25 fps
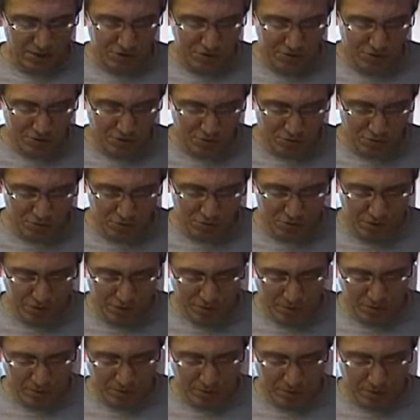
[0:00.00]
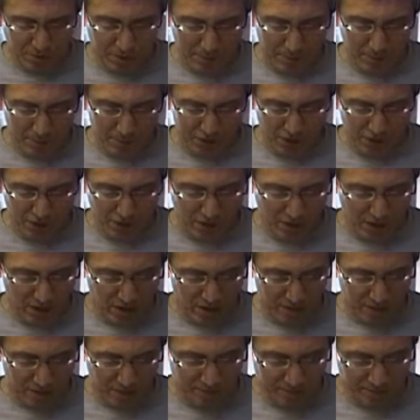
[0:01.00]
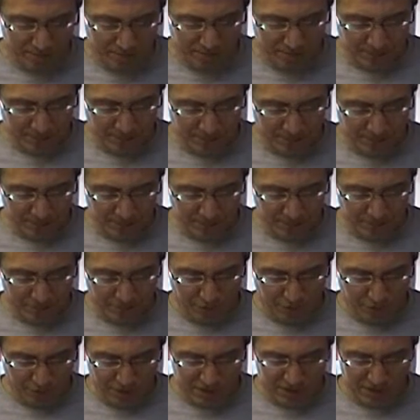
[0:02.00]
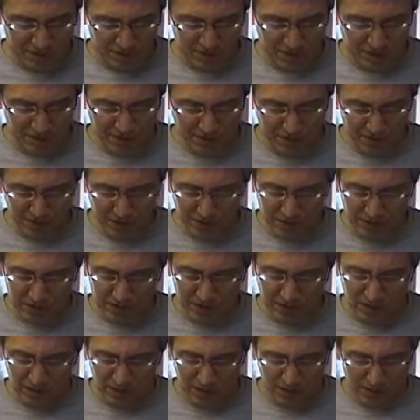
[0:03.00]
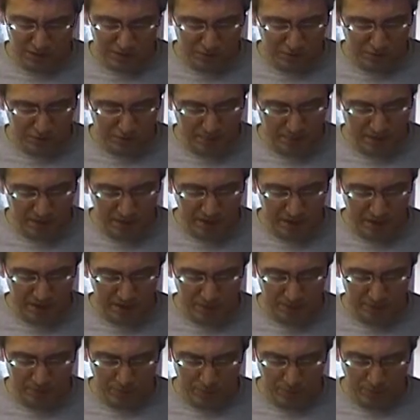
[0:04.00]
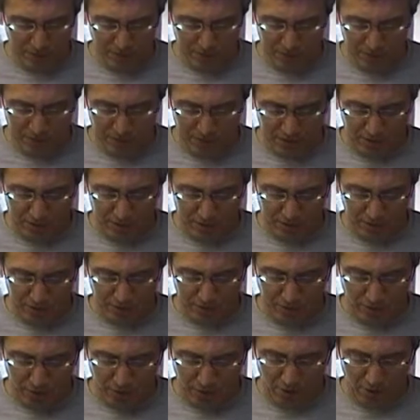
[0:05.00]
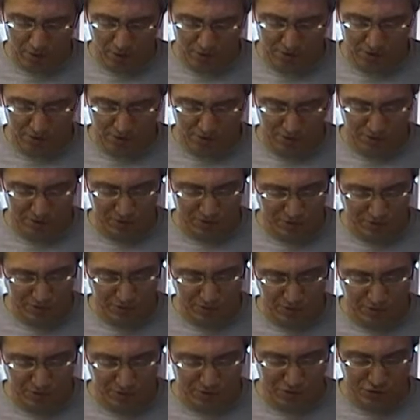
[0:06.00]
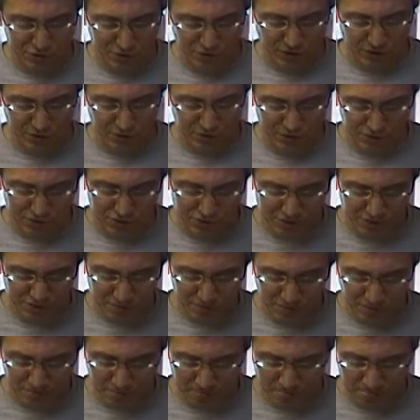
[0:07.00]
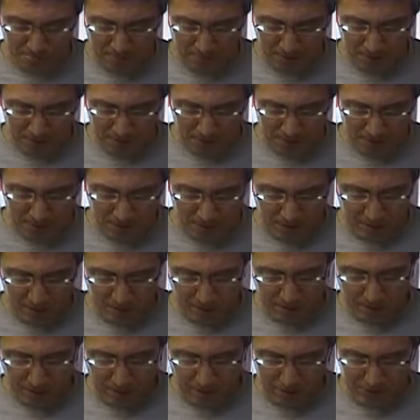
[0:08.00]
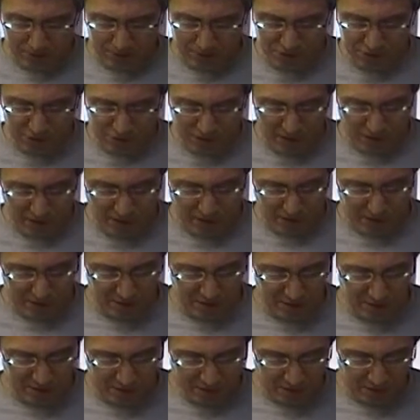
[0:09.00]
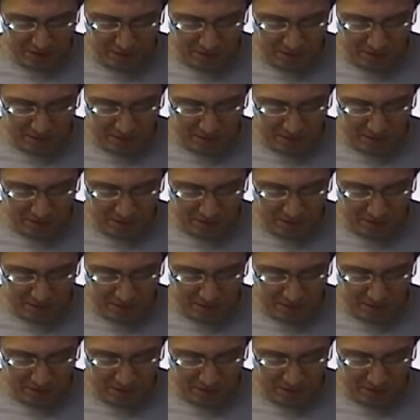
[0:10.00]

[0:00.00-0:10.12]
Sued Papa John for significantly underpaying more than 400 delivery drivers. Papa John